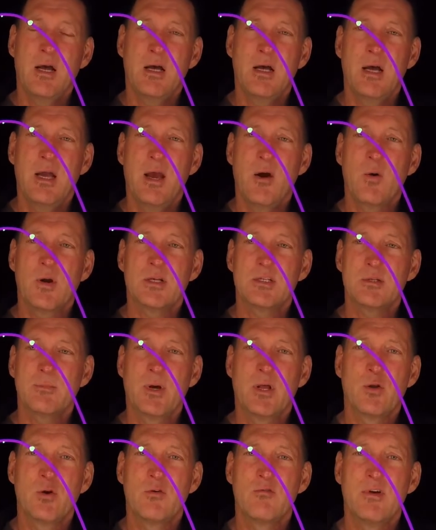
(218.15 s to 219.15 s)
aortic
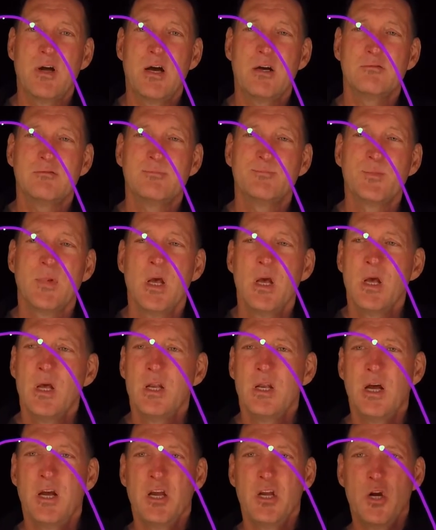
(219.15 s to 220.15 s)
semilunar valve.
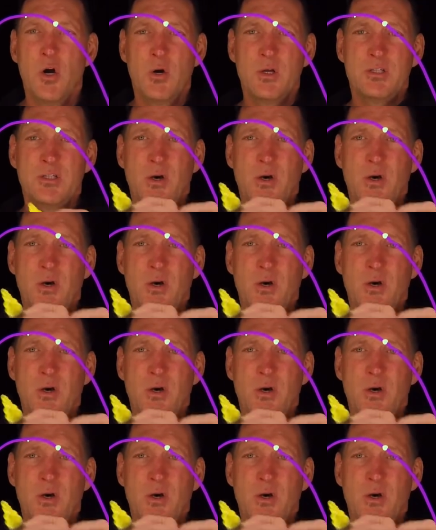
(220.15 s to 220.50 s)
Now you notice here